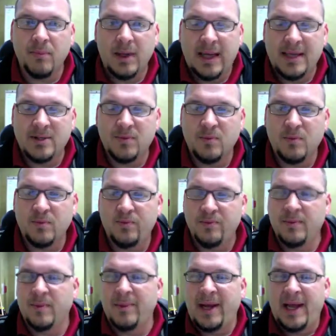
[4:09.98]
As
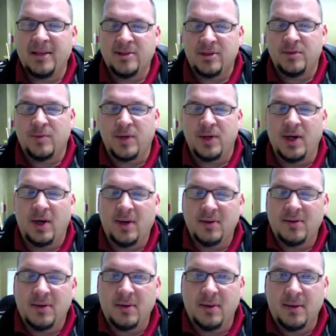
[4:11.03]
the pastors were gone
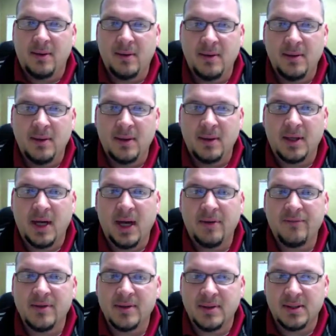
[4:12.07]
to the
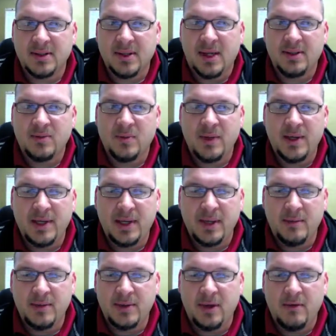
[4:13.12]
conference this last week, it
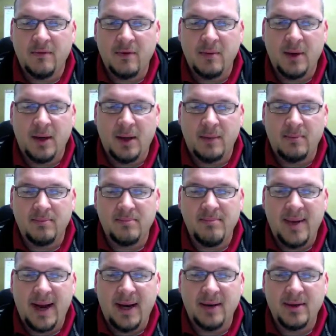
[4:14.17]
was over
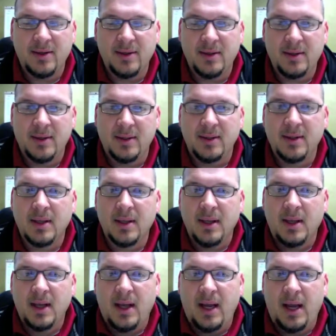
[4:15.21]
manhood
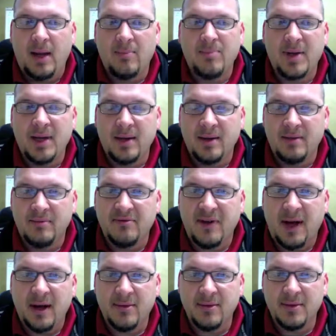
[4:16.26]
and being good
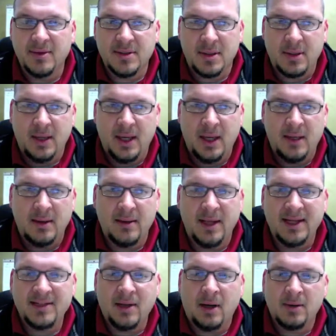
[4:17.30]
fathers, and
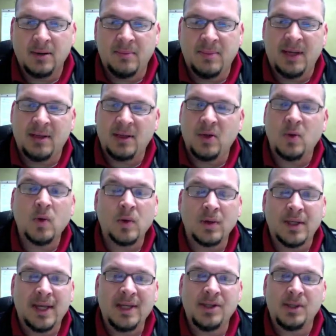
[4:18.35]
they talked about the
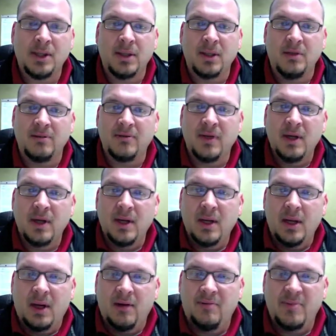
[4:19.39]
correlation
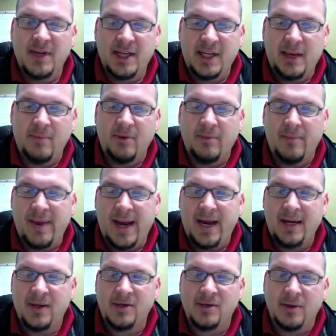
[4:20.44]
of being able to
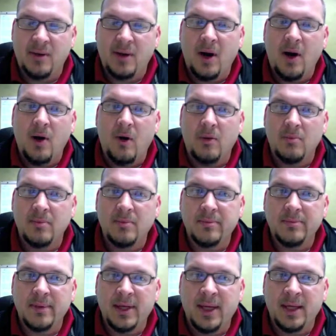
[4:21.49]
manage your home
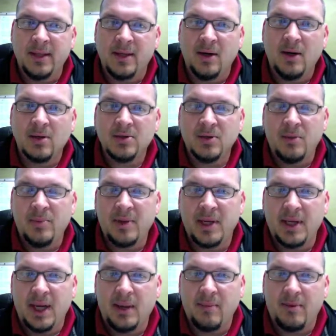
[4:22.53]
and then also
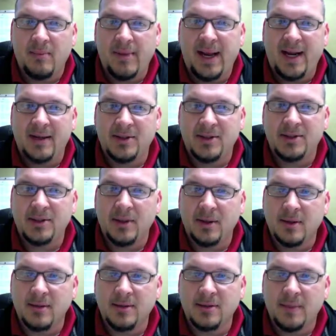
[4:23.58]
being able to manage a
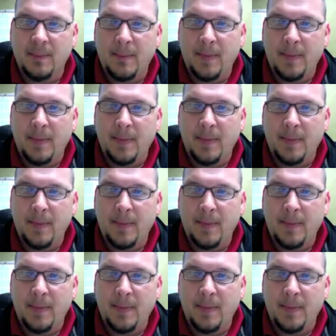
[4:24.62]
church.